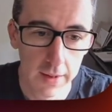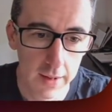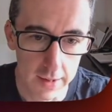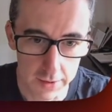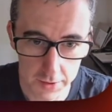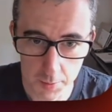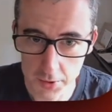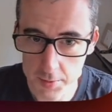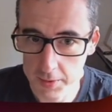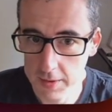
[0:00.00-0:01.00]
It's also
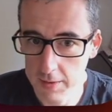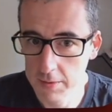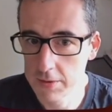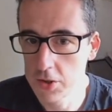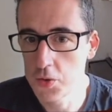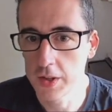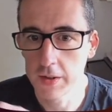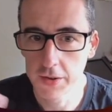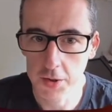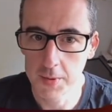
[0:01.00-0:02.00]
possible to trigger a
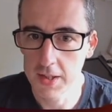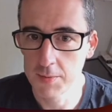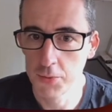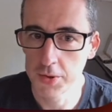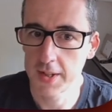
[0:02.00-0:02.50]
documentation process